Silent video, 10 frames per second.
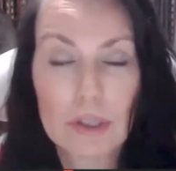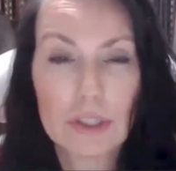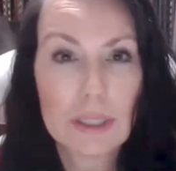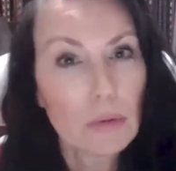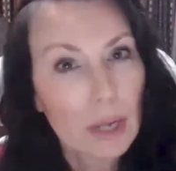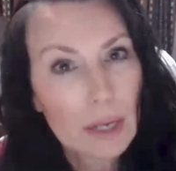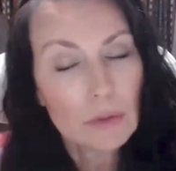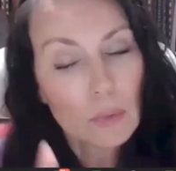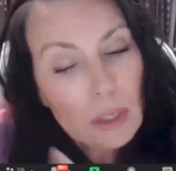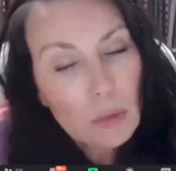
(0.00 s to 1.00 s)
She said, okay,
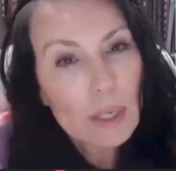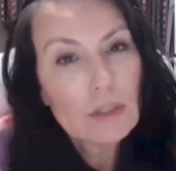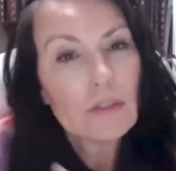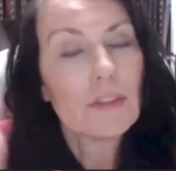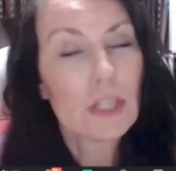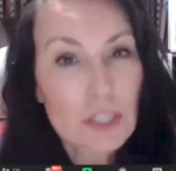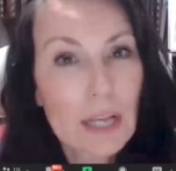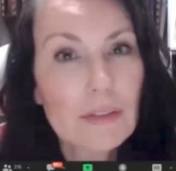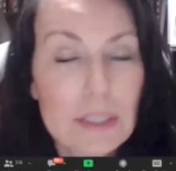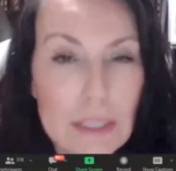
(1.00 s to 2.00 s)
you want to quit, you finish
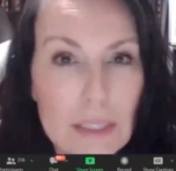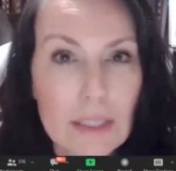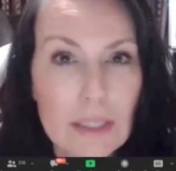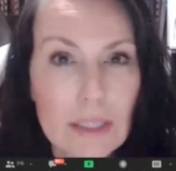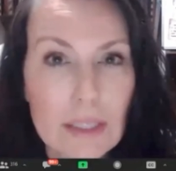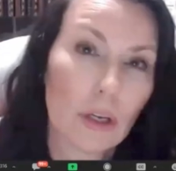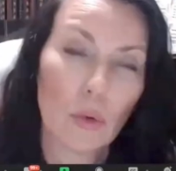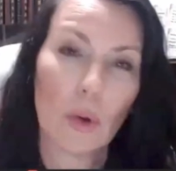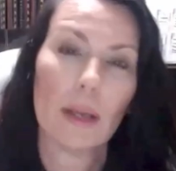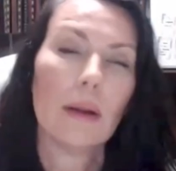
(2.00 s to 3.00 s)
out the season, then you can
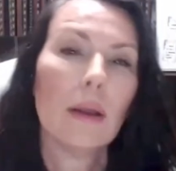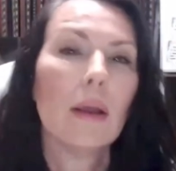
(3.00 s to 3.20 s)
quit.